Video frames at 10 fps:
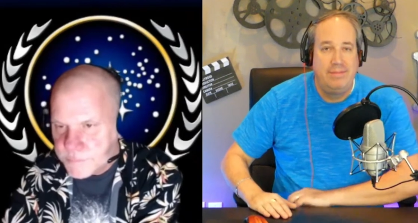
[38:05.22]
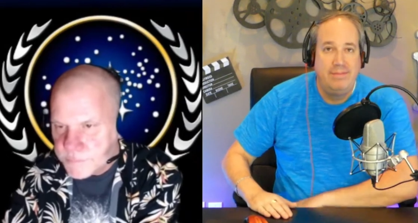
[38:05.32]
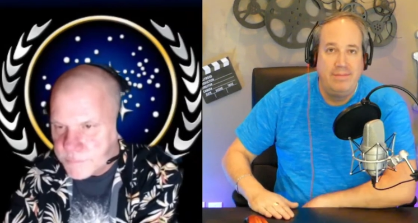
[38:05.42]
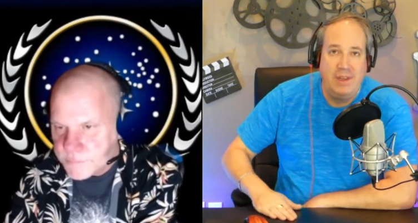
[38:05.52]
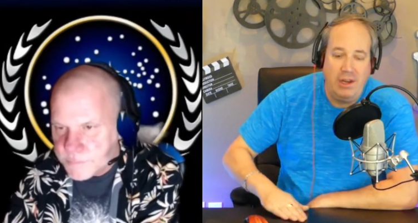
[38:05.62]

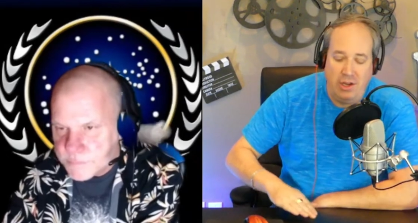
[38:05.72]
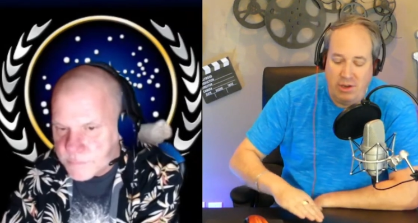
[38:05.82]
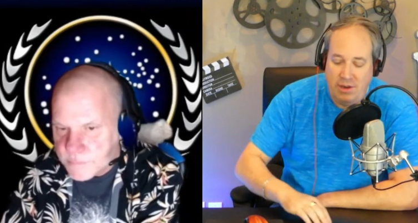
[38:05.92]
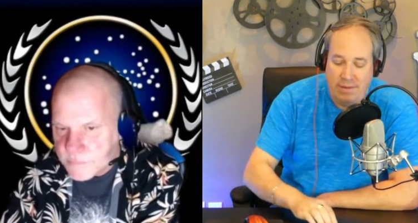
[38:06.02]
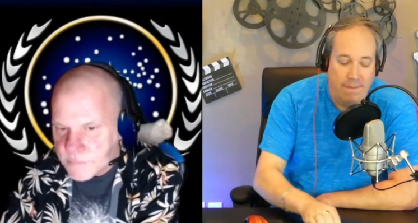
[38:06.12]
Speaker 1: pretty you,
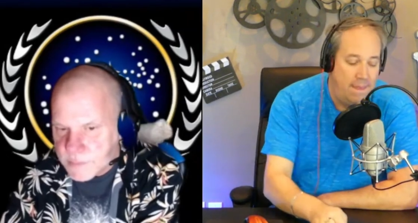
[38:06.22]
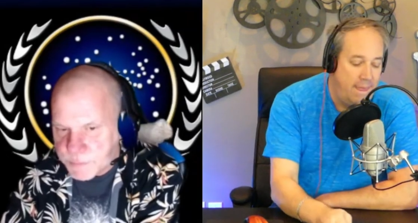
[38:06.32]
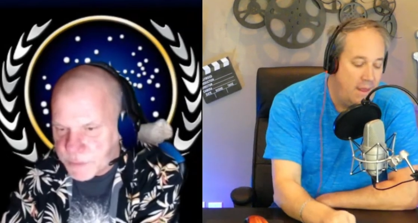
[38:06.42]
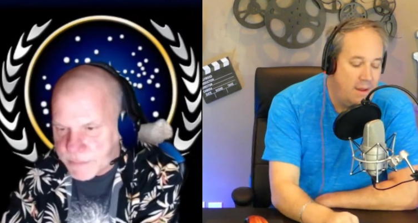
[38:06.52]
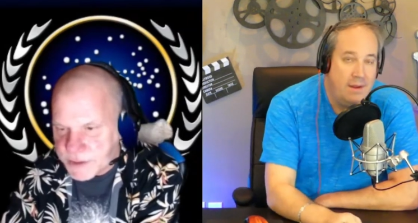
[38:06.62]
much you, yeah
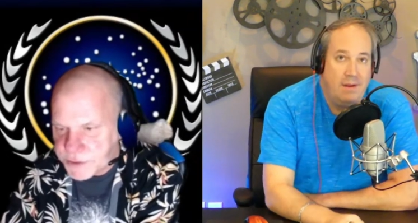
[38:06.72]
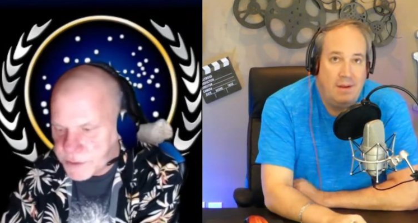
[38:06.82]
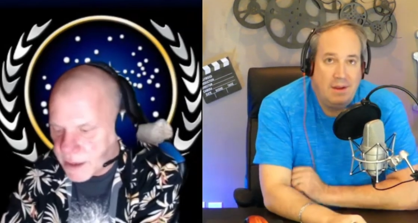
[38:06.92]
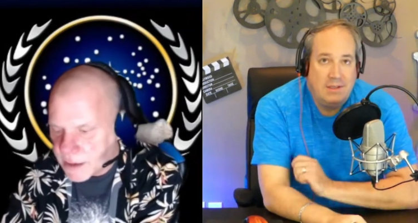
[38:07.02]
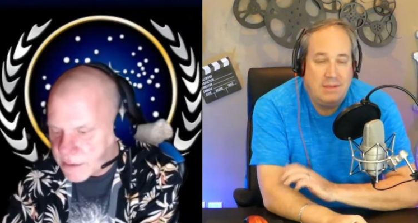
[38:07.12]
it just
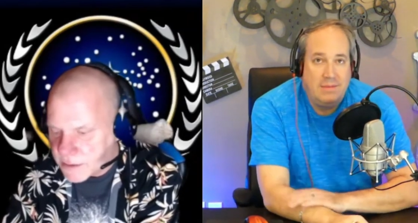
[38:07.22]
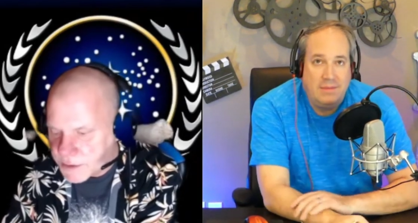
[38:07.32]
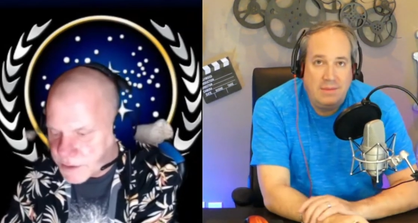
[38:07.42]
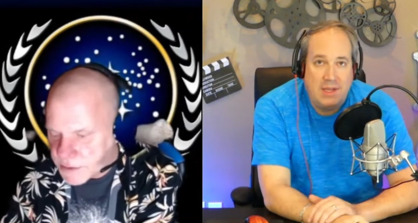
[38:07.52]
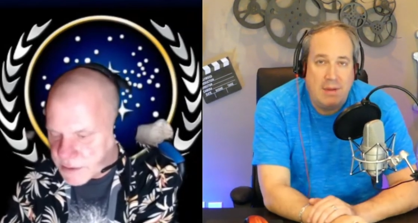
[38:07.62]
I
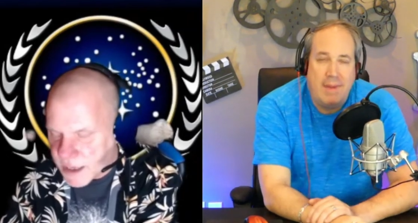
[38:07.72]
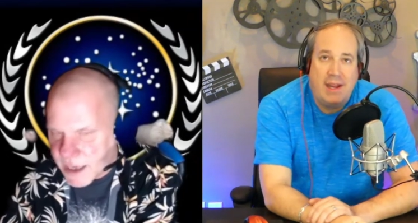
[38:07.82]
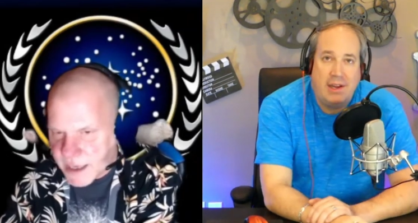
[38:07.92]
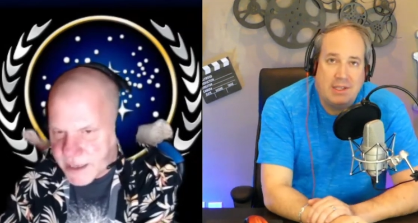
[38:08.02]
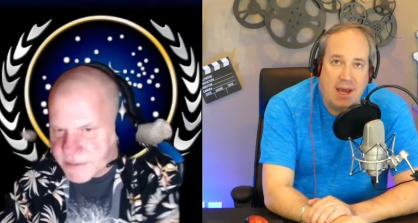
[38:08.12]
Speaker 2: didn't make
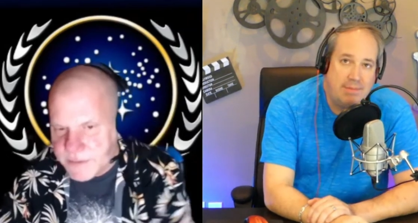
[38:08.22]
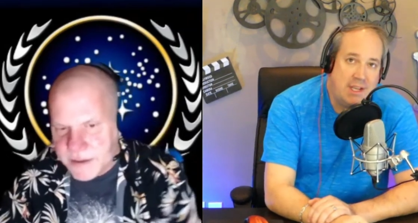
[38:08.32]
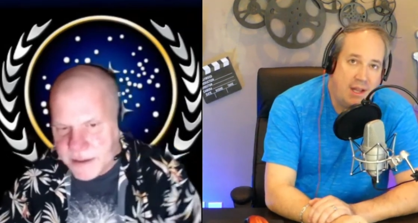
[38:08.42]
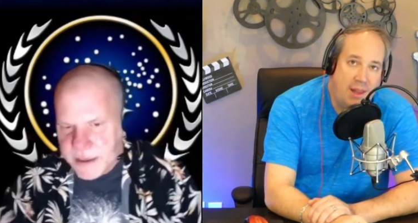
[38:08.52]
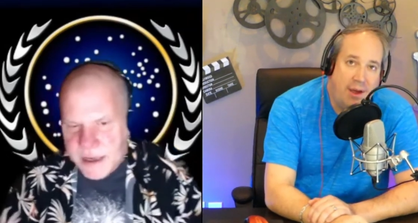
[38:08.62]
your I top
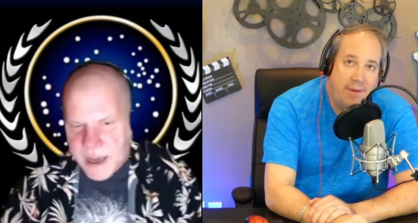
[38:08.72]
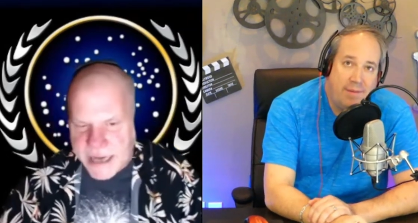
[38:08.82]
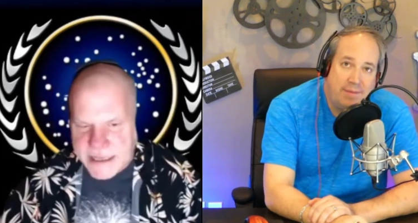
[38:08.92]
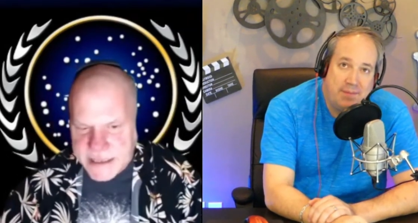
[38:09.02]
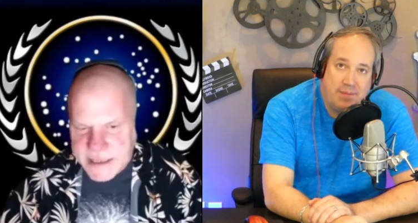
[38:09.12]
ten though.
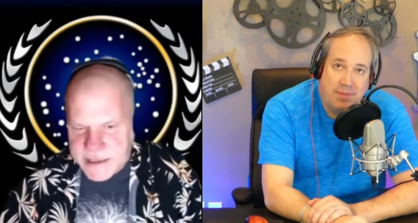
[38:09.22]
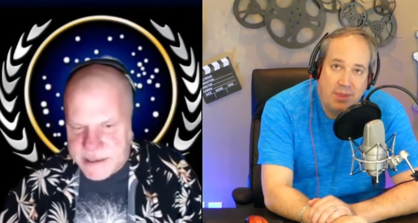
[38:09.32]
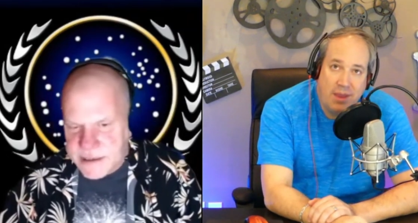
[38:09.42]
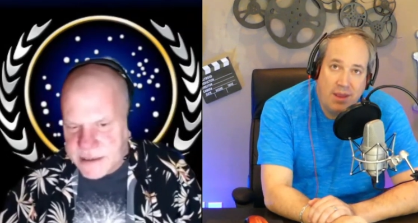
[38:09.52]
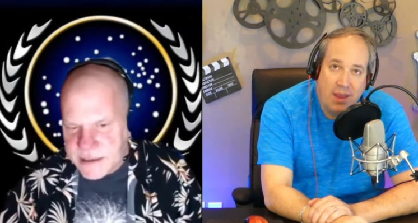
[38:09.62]
Speaker 1: I
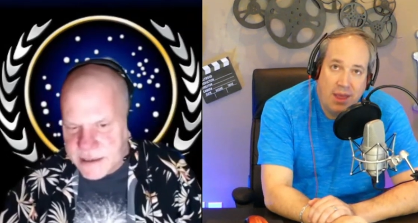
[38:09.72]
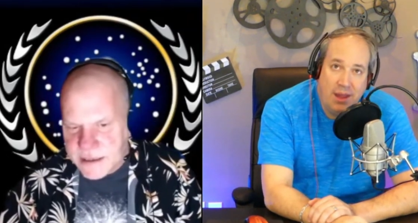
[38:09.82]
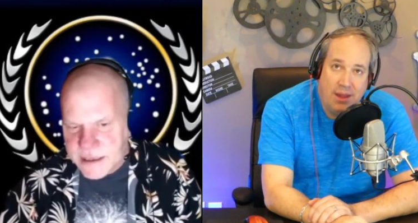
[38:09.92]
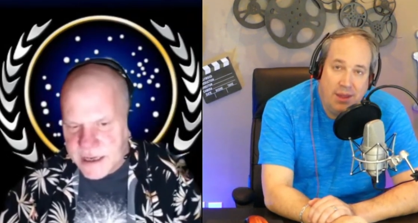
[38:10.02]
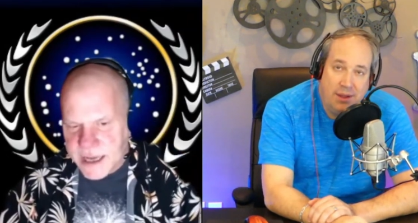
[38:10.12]
didn't make
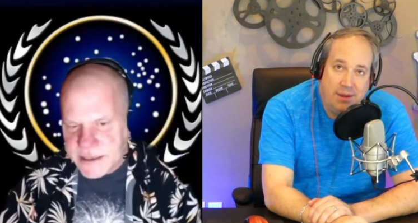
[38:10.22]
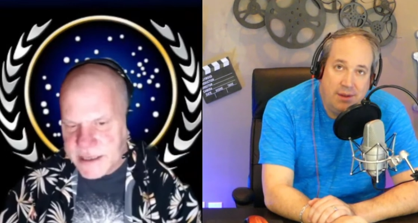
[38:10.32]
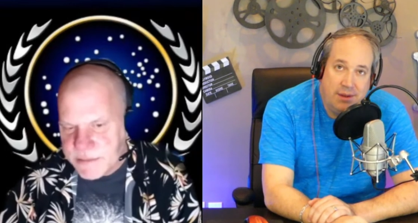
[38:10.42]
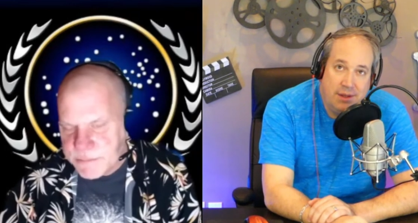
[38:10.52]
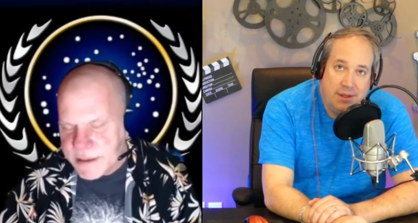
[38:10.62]
my top
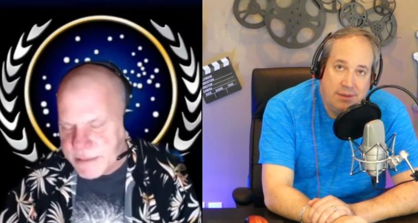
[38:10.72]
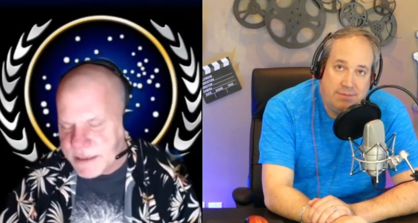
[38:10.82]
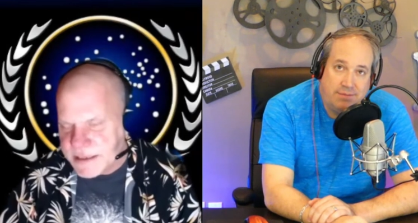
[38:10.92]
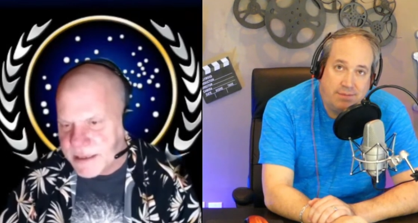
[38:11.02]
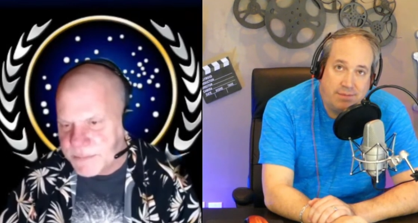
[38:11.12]
ten
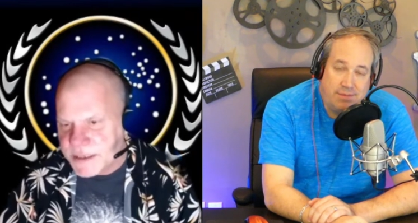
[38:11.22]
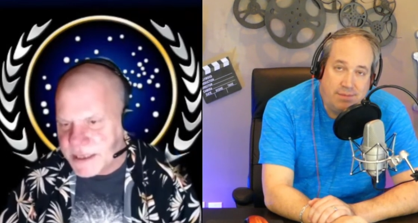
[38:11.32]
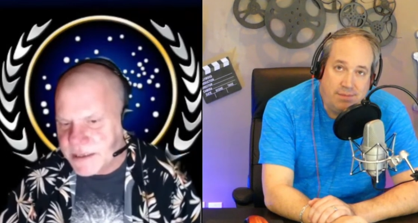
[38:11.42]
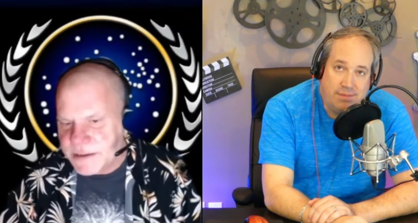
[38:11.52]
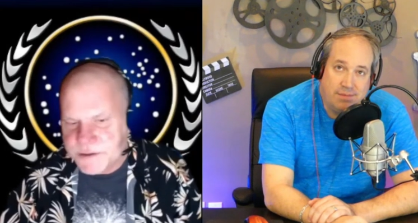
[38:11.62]
just
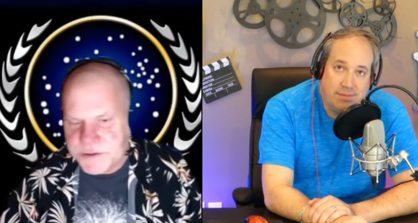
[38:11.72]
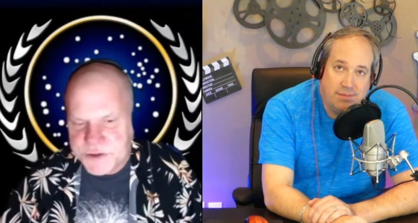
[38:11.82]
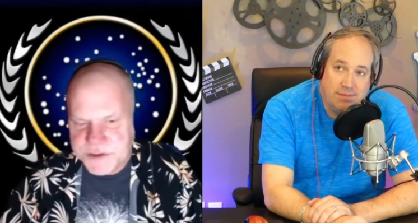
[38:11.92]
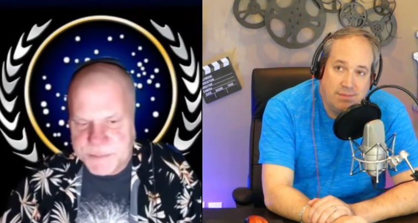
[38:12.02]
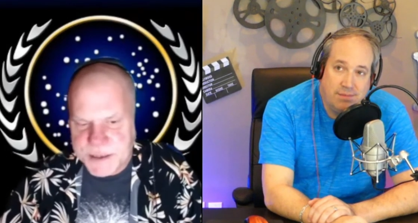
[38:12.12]

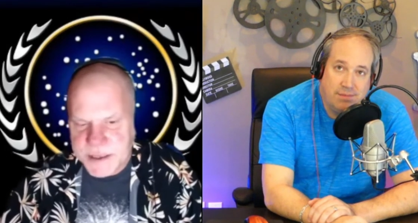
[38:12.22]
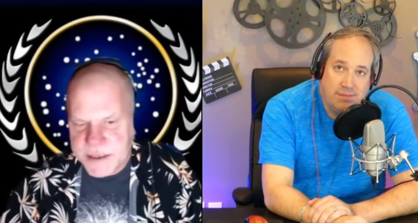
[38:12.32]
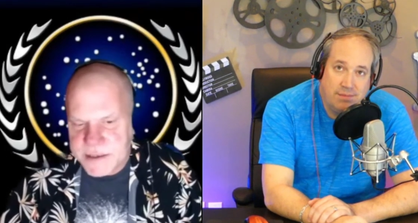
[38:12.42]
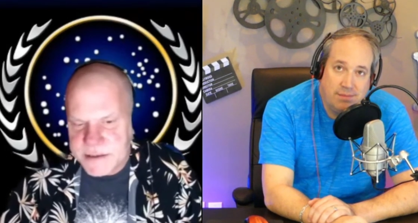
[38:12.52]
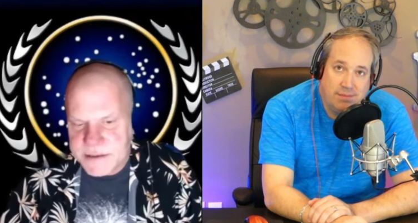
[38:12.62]
because
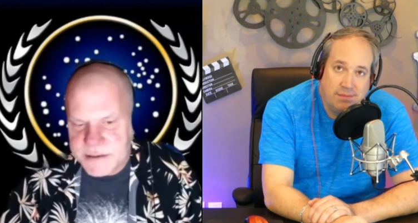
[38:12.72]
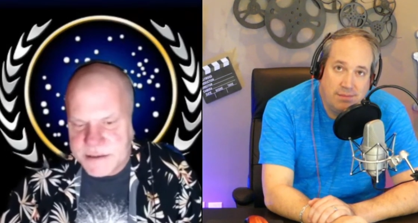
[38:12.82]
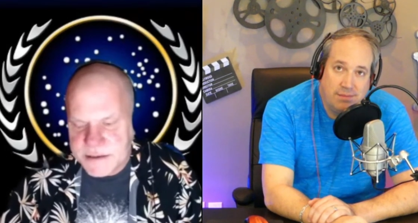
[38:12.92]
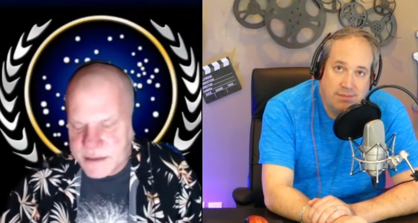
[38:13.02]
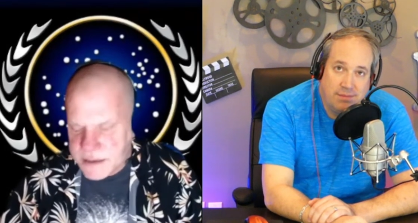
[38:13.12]

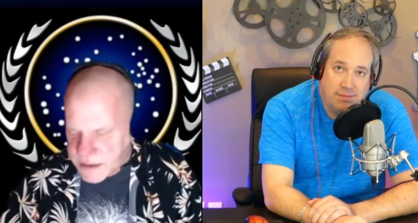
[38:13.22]
on the